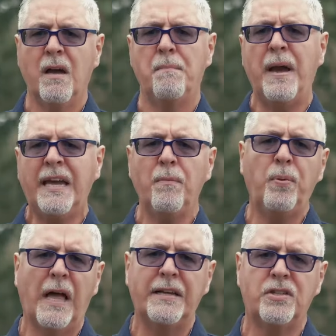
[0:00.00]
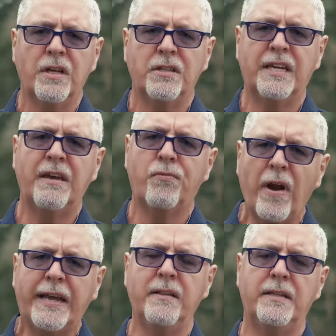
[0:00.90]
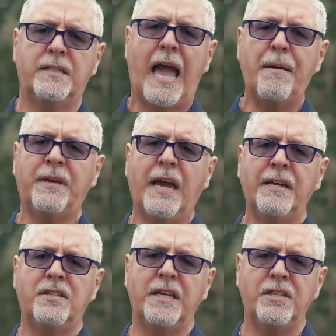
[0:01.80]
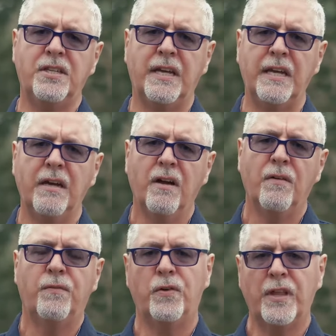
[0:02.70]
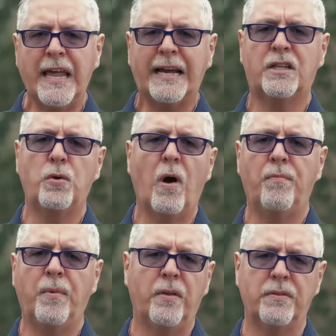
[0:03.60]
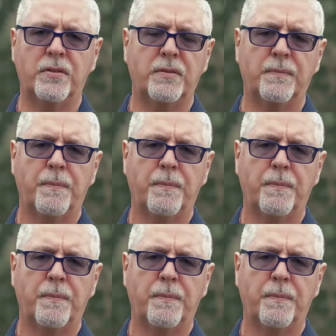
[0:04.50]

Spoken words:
make a pledge to give regularly to MKCC for the next 12 months.